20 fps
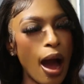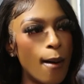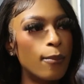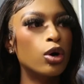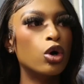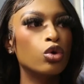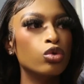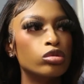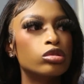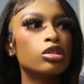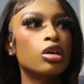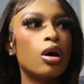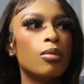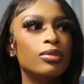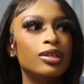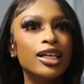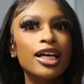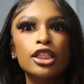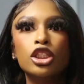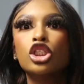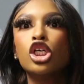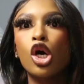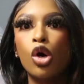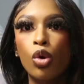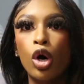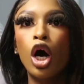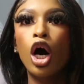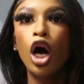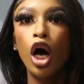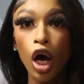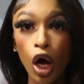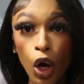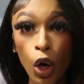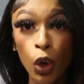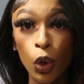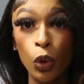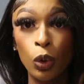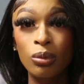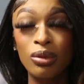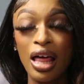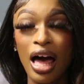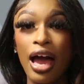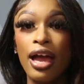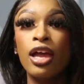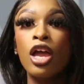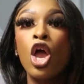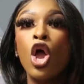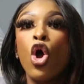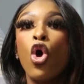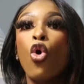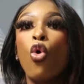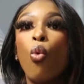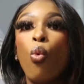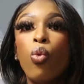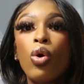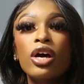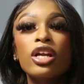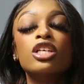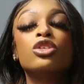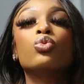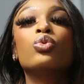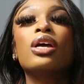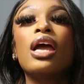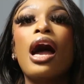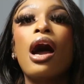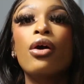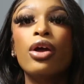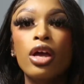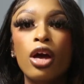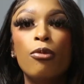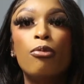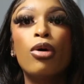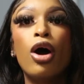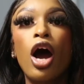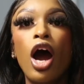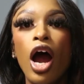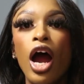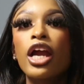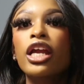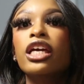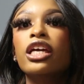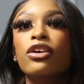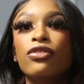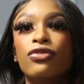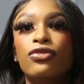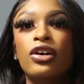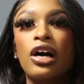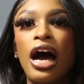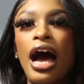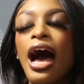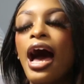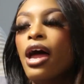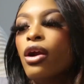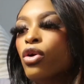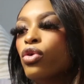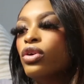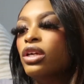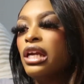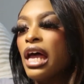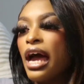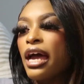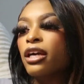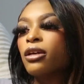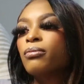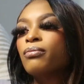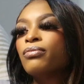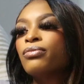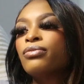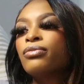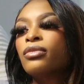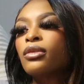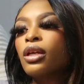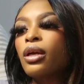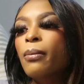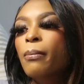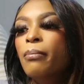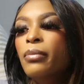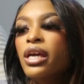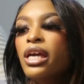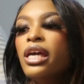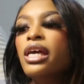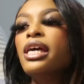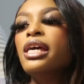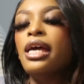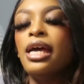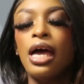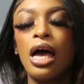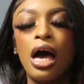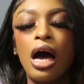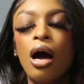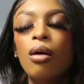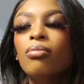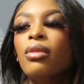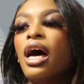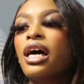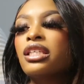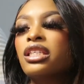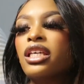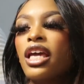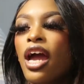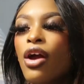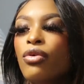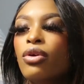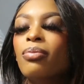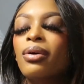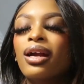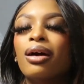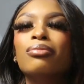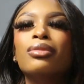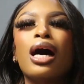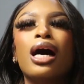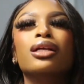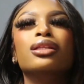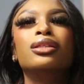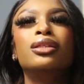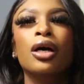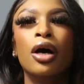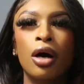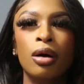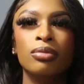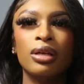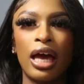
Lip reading: I'm on some let's go home. Like, what is we out here partying for? I don't, like, me, I'm not scary, but I'm not dumb.